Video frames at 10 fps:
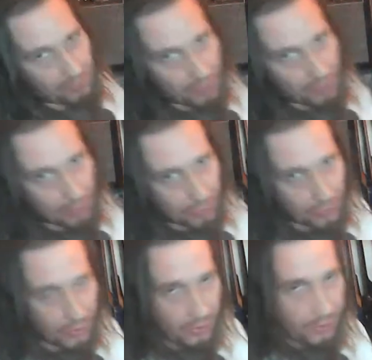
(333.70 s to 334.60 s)
bubble.
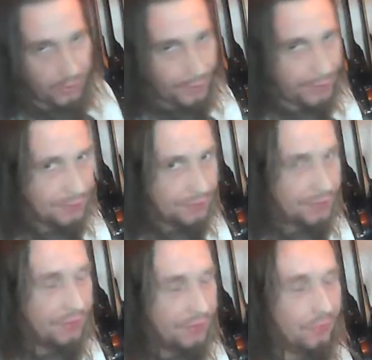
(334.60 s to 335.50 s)
And,
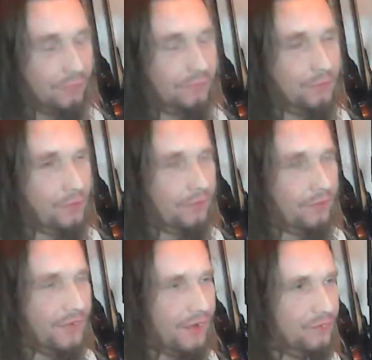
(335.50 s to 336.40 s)
with my like
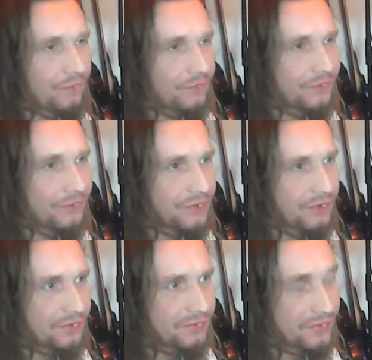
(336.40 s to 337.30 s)
health
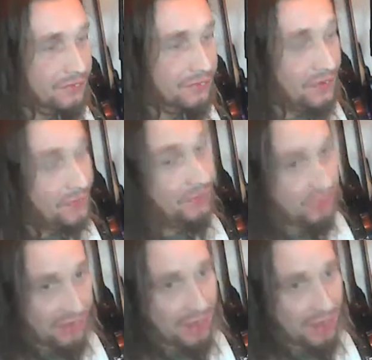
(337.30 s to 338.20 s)
concerns and the
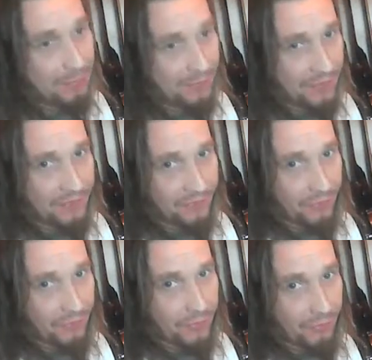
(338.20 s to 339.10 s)
shape of things
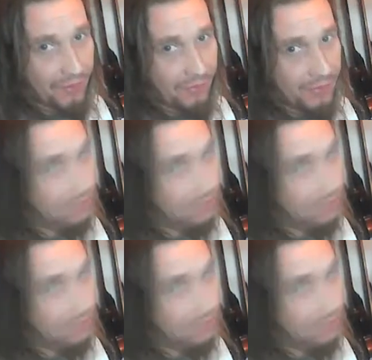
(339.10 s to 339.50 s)
going on out there, you